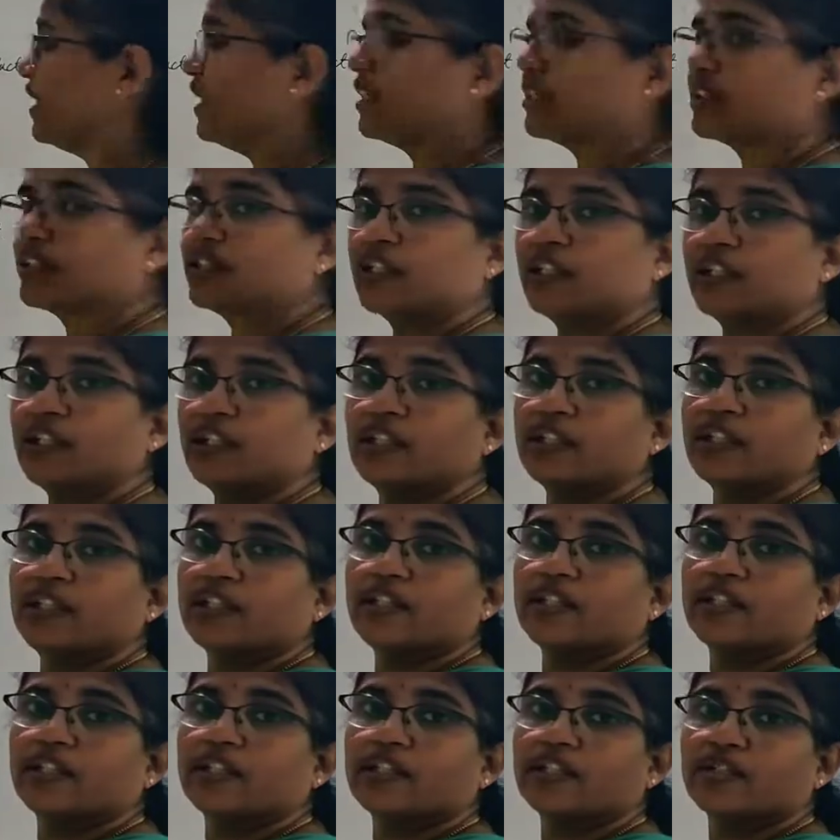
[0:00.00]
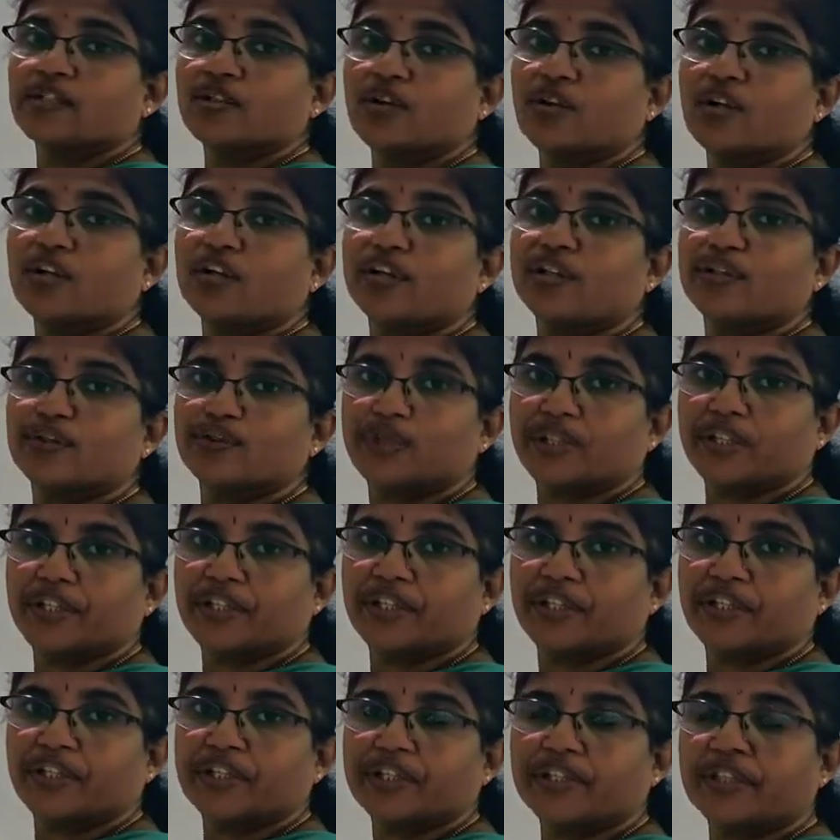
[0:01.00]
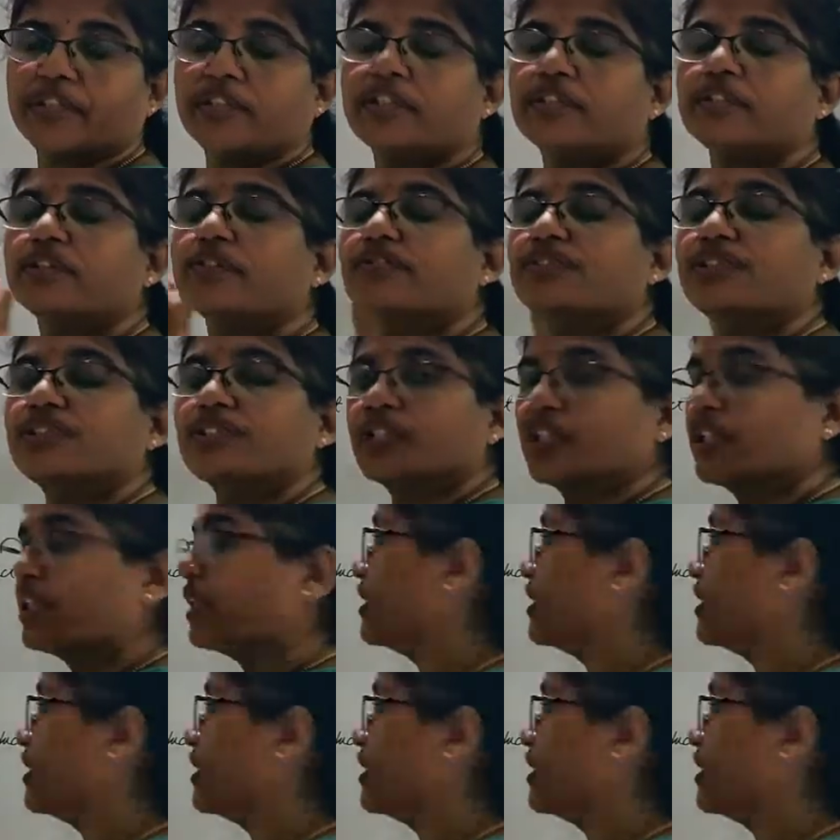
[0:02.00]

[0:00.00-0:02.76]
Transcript: duct is called ureters, which